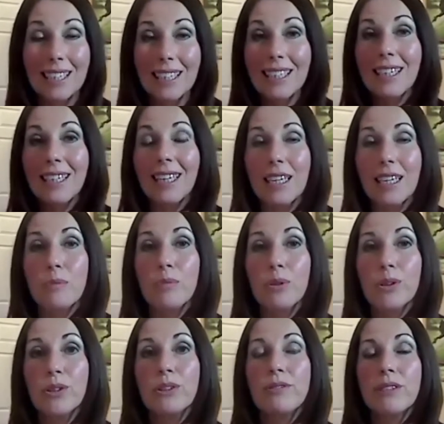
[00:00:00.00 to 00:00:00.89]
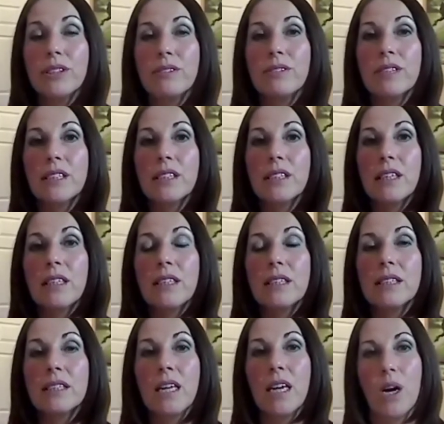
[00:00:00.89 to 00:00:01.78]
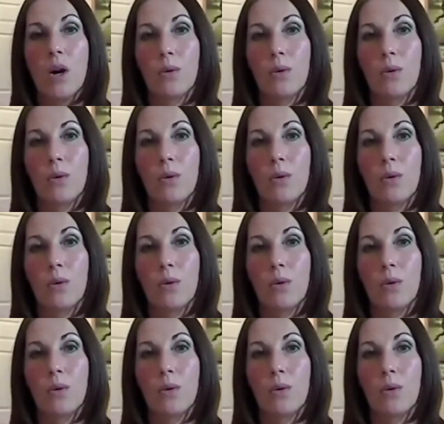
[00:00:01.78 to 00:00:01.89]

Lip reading: clinically proven results